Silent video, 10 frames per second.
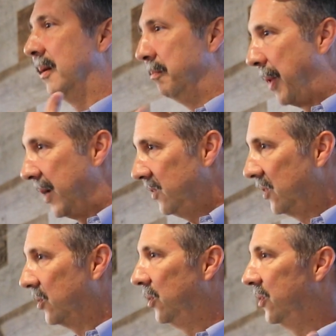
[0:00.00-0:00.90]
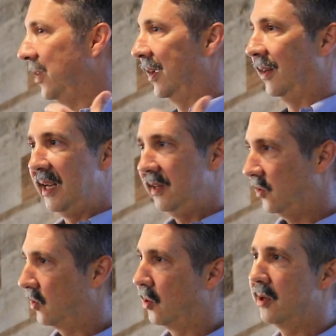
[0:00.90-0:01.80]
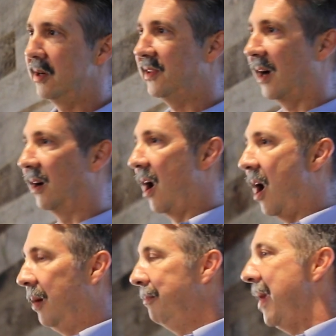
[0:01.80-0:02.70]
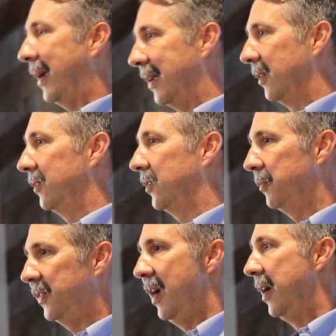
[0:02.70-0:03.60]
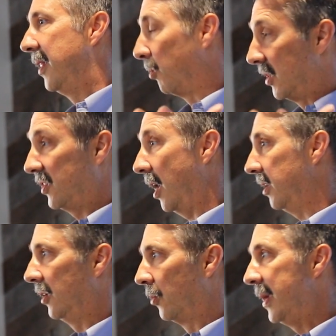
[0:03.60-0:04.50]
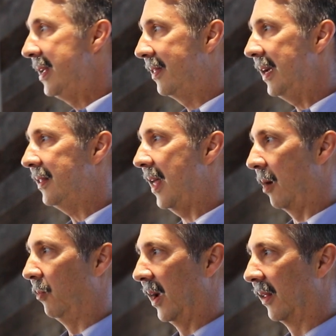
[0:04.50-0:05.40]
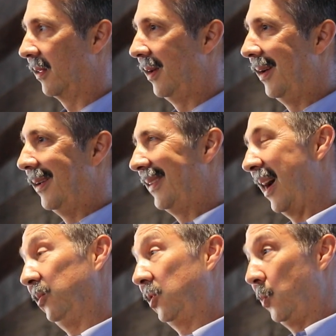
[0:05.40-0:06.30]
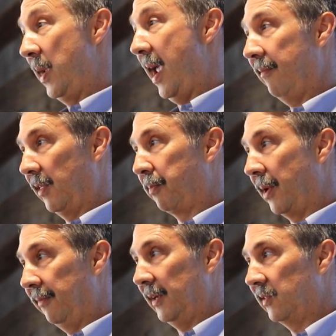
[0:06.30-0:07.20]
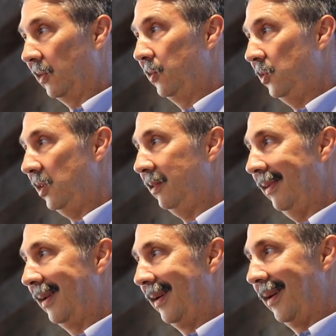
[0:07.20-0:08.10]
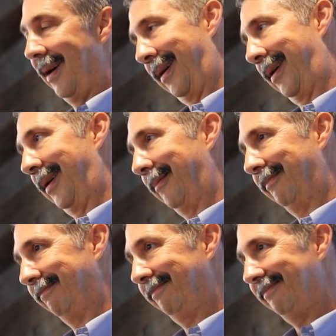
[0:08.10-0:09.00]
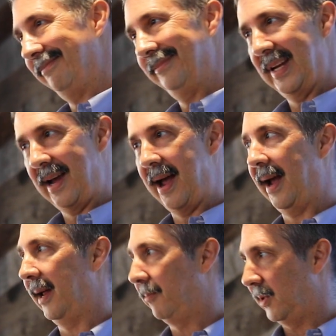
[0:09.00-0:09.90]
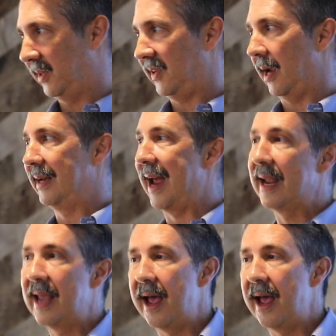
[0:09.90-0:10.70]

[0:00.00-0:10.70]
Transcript: and bicycles and e-scooters are all mechanisms that we're starting to rethink that with. Now, do we have the perfect solution? Um, I would say not